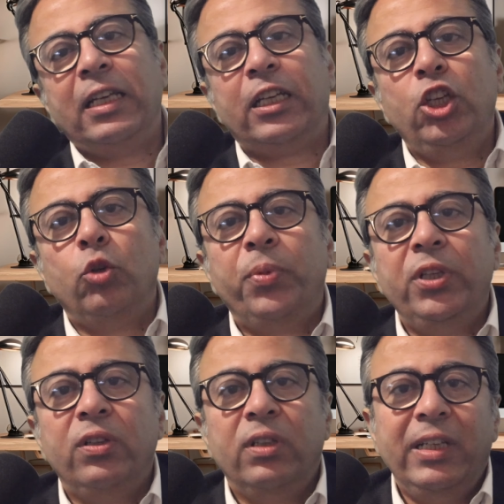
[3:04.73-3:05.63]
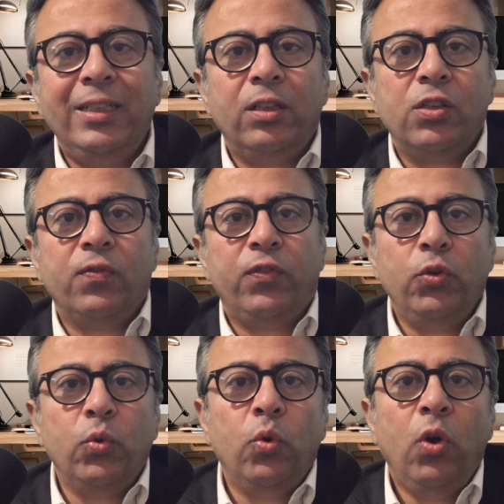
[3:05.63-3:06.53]
a key opinion leader's
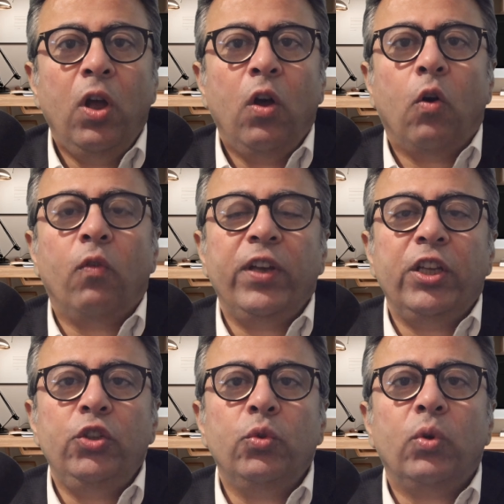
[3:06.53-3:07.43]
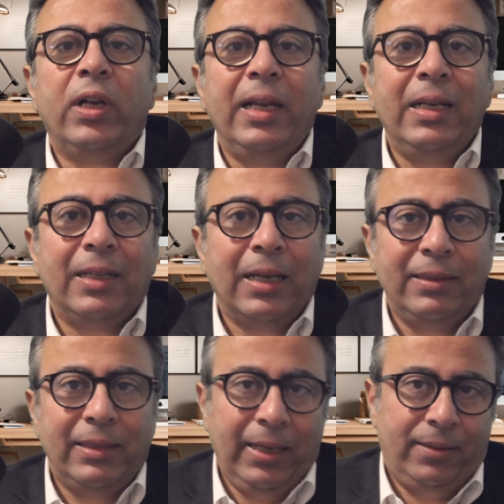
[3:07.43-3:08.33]
view of a new clinical
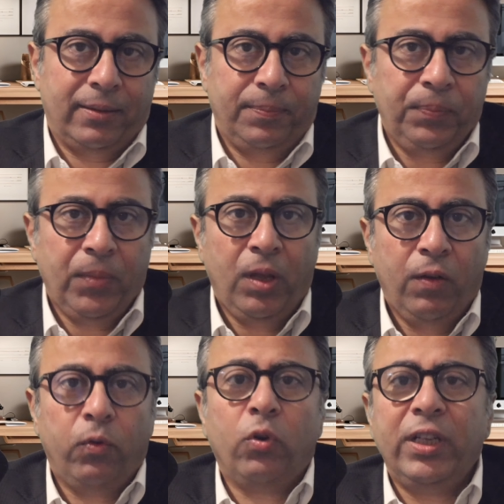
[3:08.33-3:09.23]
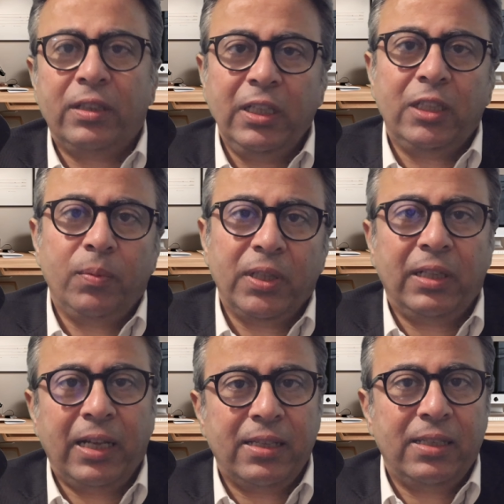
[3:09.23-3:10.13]
data for a treatment,
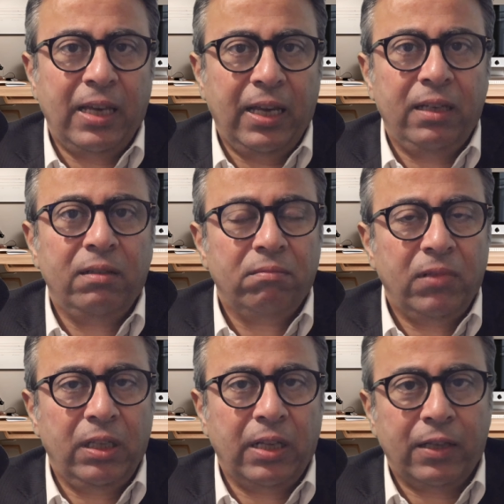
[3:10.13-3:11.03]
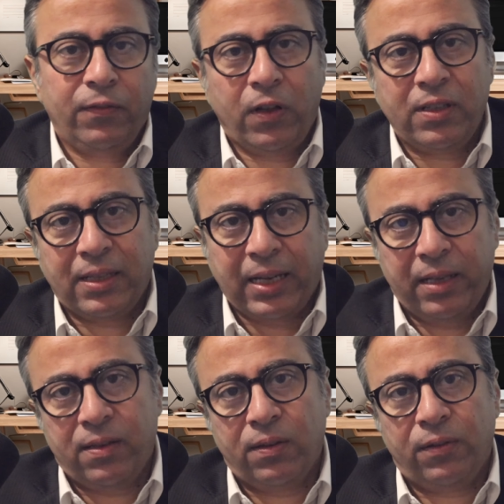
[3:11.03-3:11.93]
let's say in advanced
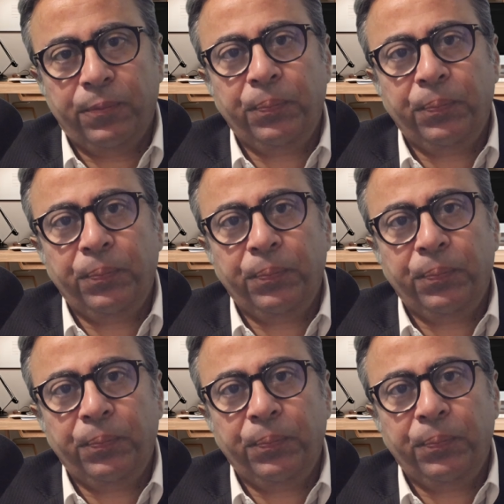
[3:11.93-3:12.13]
cancer,